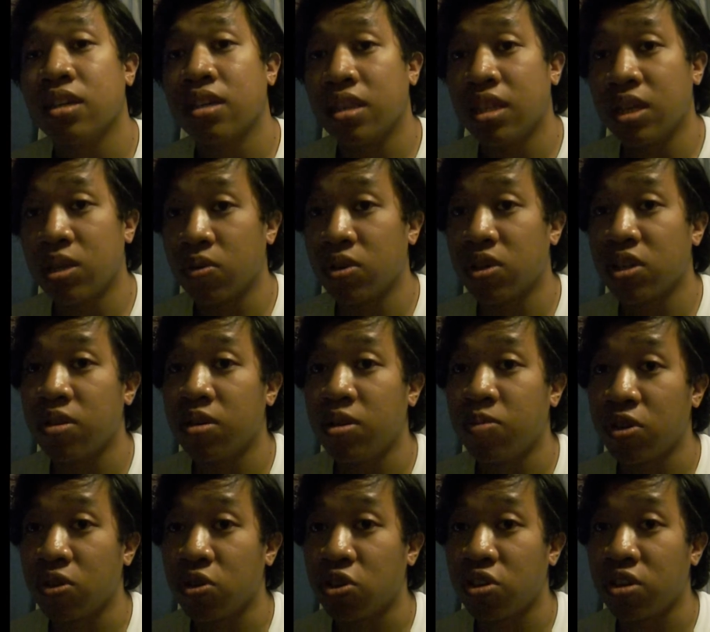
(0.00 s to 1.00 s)
This was an
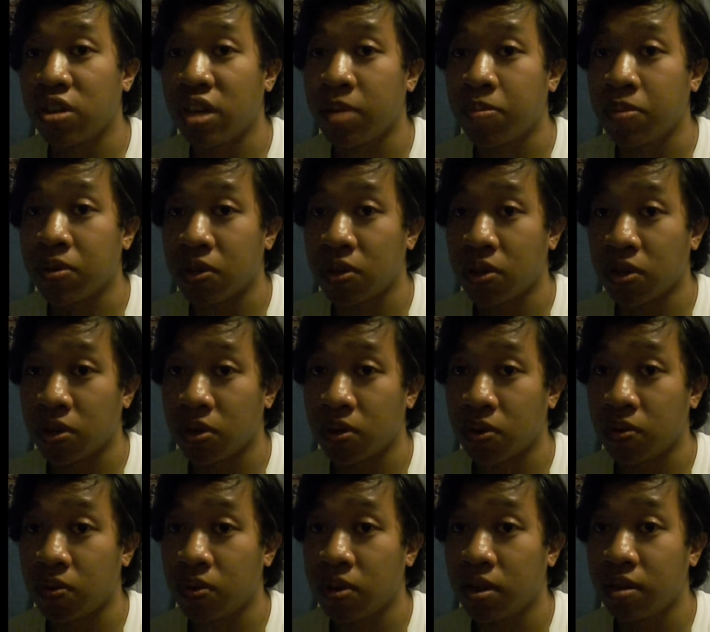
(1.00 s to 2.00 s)
emotional
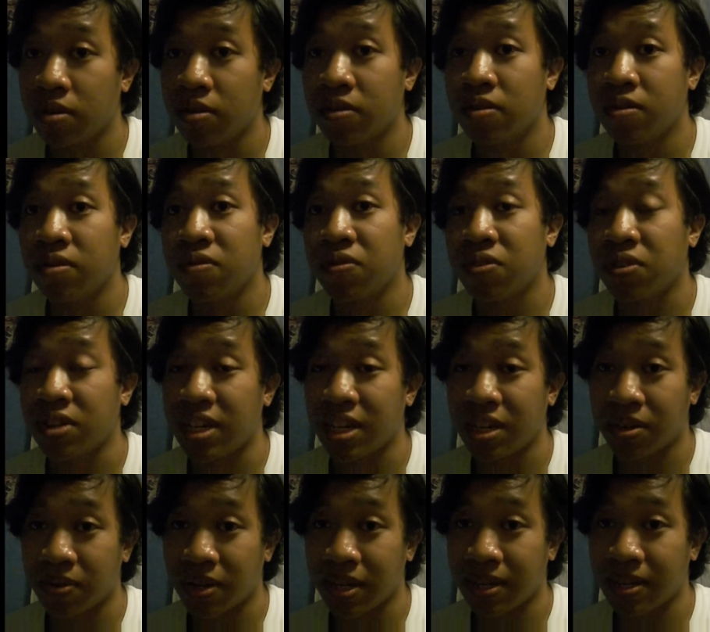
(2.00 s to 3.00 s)
episode for Dick
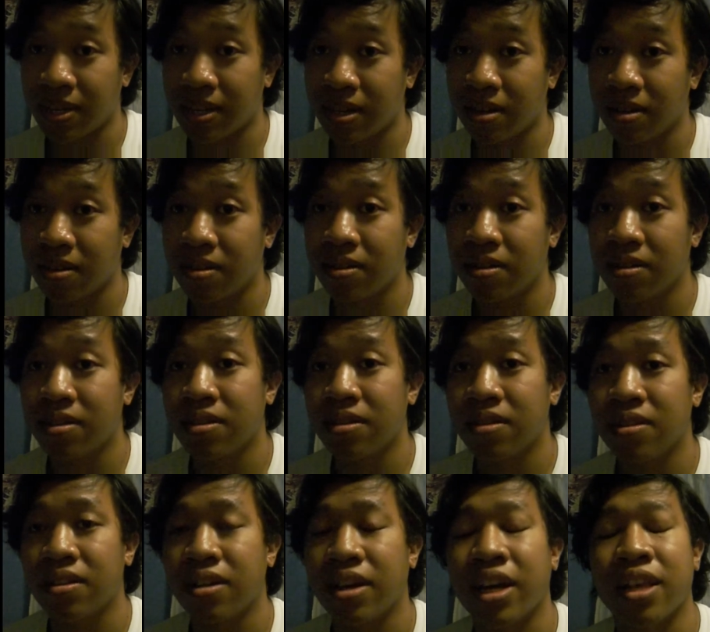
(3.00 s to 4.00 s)
Grayson.
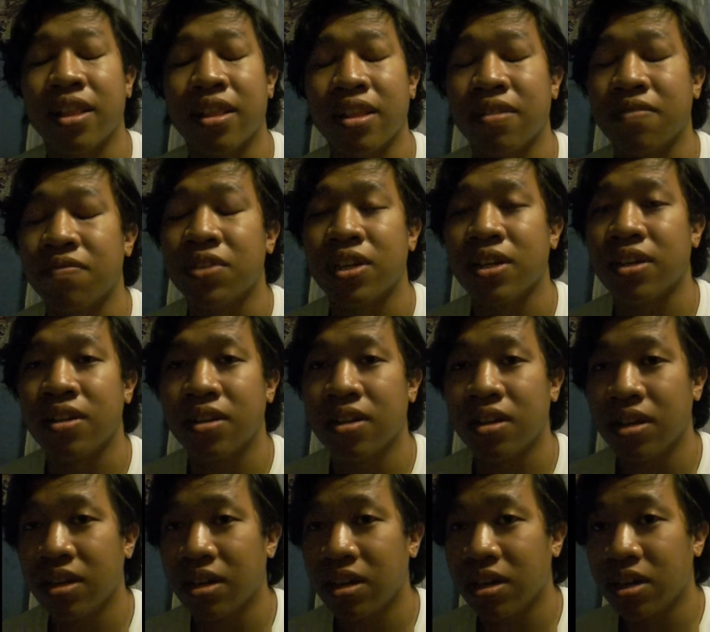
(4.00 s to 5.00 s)
I loved it.
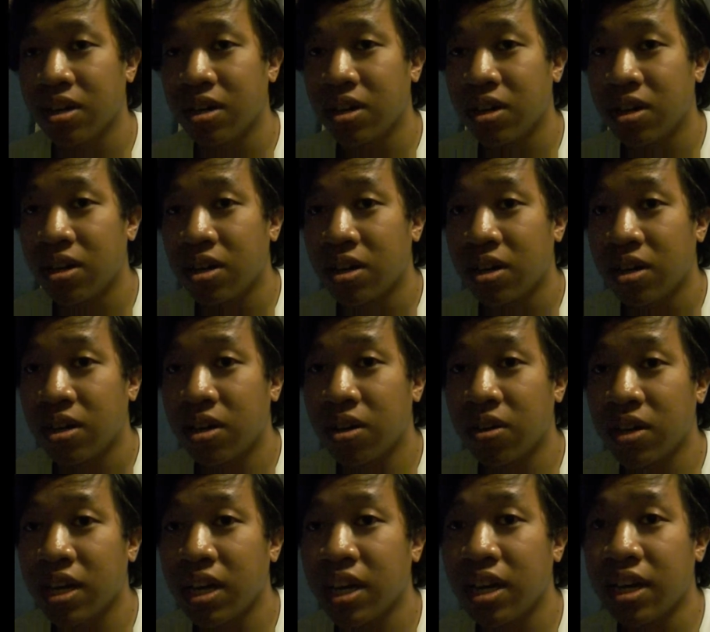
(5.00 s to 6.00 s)

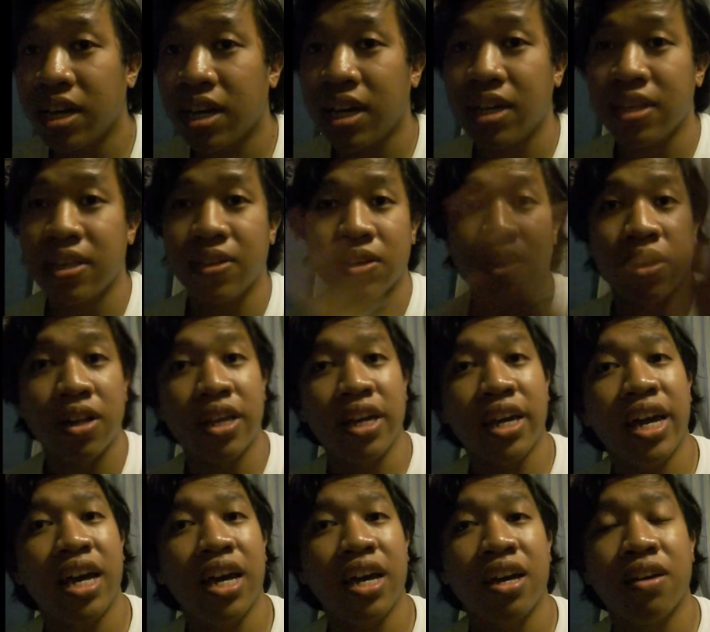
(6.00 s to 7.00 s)
Okay, guys, that's all I
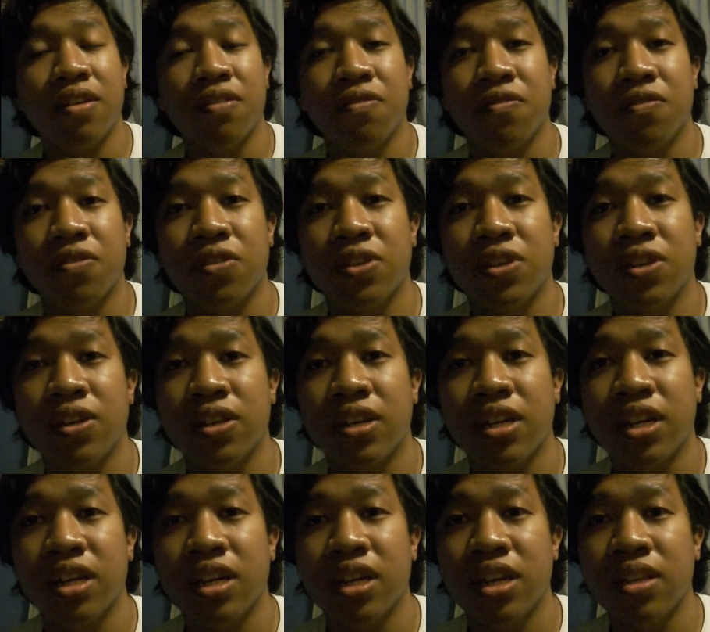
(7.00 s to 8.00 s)
have for
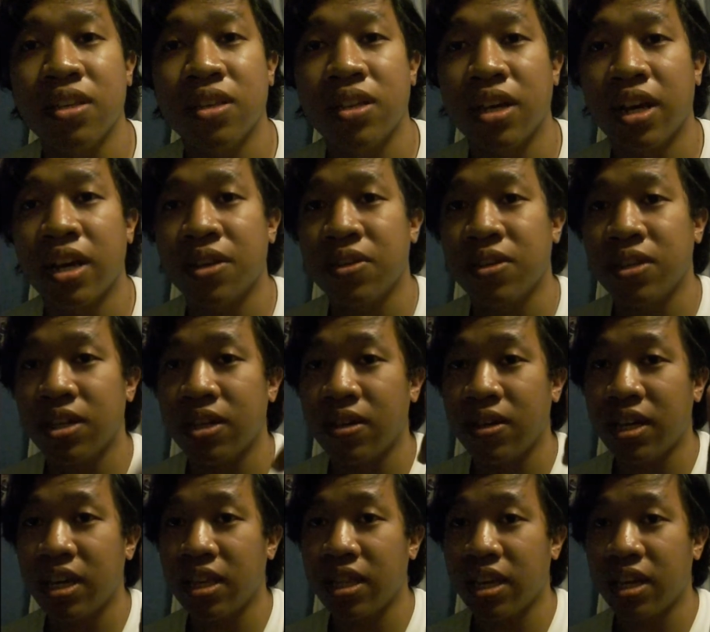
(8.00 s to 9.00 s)
tonight. I'll see you
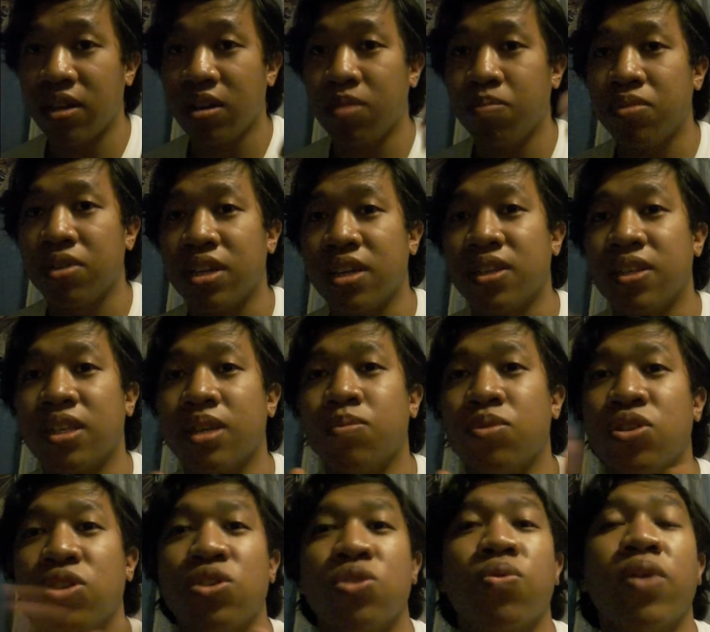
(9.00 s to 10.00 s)
again later. Please
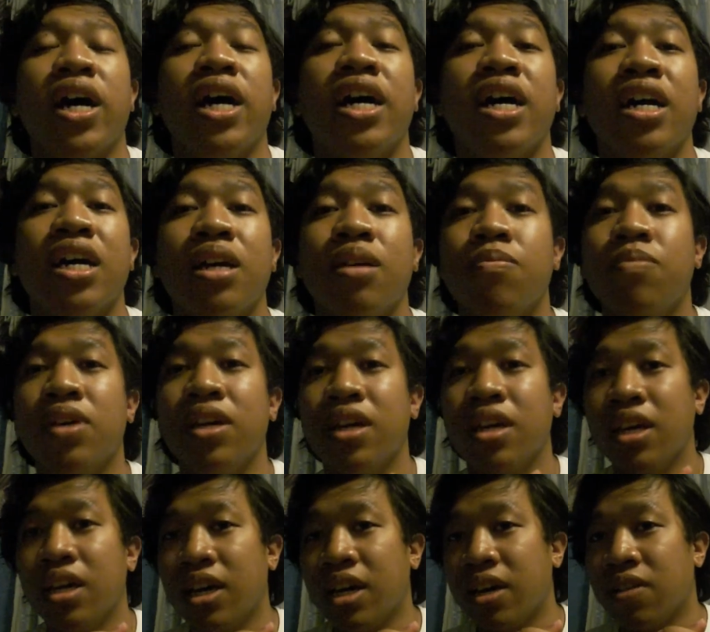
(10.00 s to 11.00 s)
subscribe
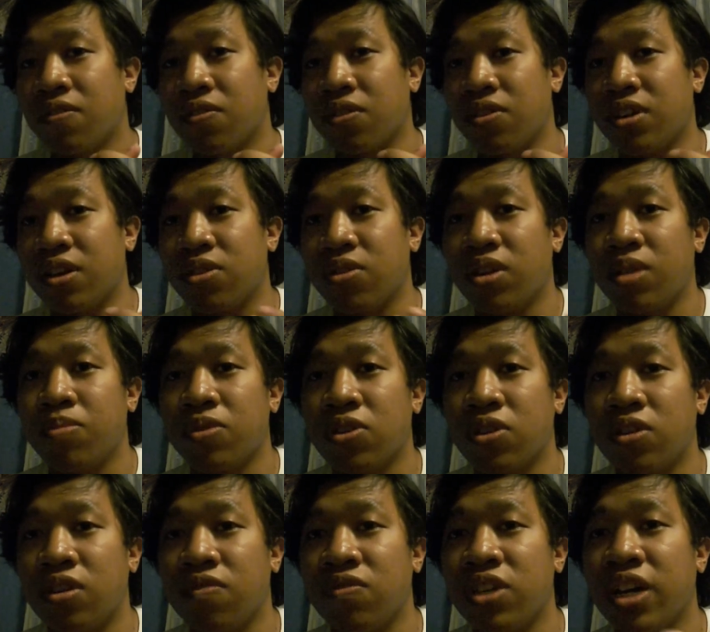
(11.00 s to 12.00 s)
for another
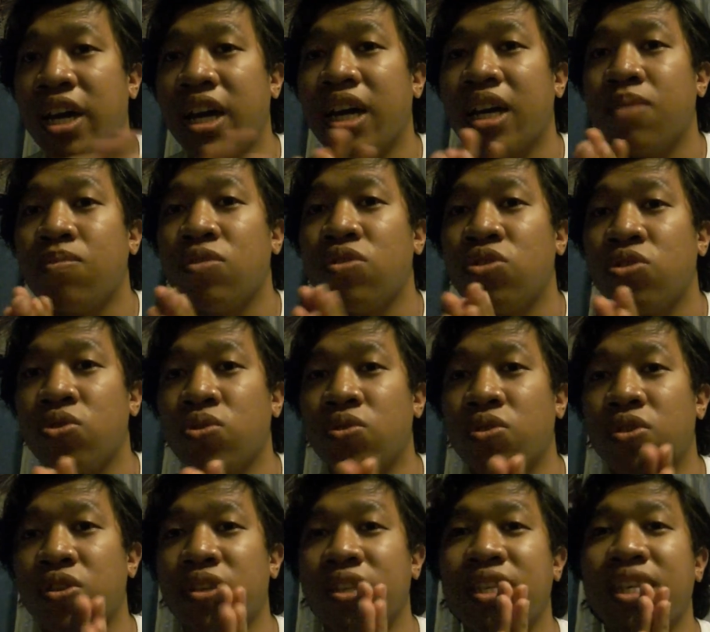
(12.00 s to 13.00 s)
episode of Time with
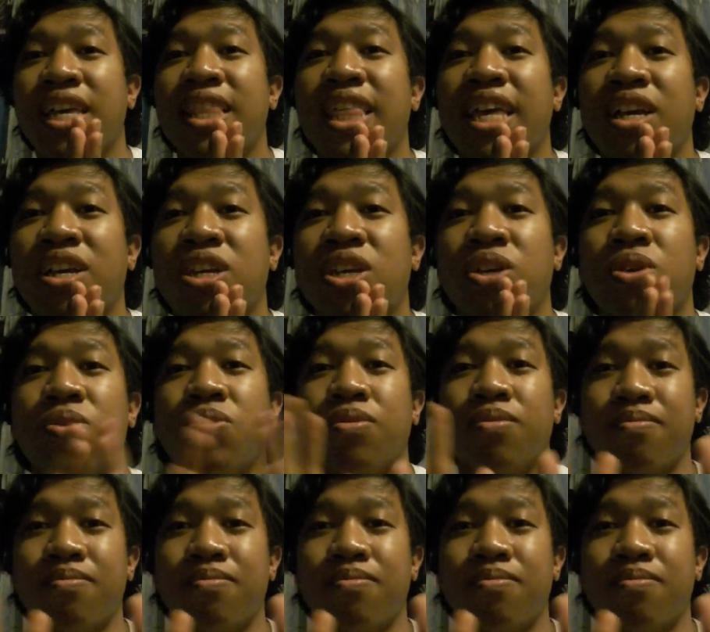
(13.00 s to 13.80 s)
Julz. Thank you.